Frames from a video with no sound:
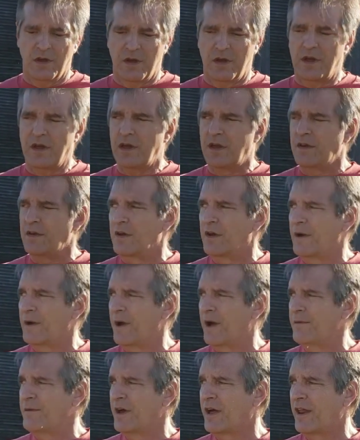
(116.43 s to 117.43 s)
And
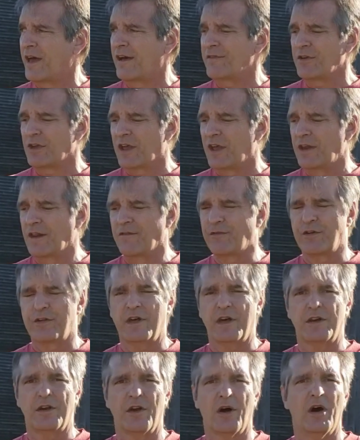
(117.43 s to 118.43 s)
I'm not advocating for
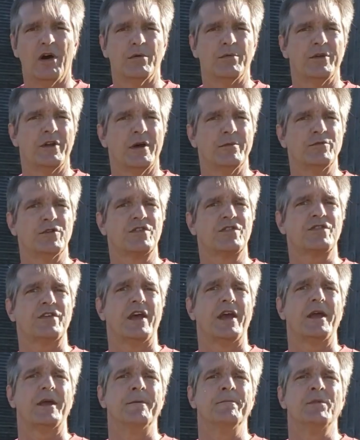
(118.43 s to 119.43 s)
that at all, but I'm just
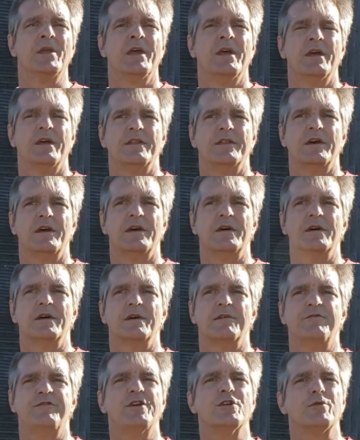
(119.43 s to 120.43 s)
saying that
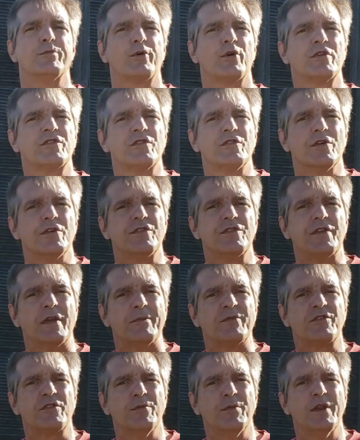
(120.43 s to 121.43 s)
fetal personhood
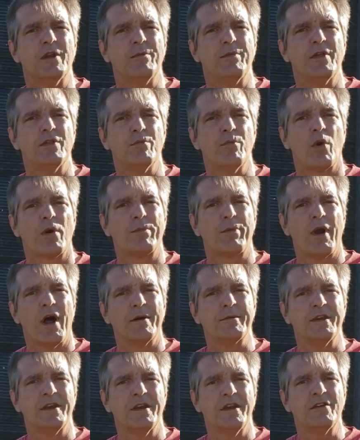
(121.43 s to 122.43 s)
seems to me to be the more
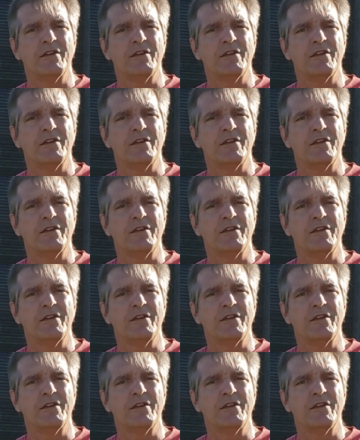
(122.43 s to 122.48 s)
prominent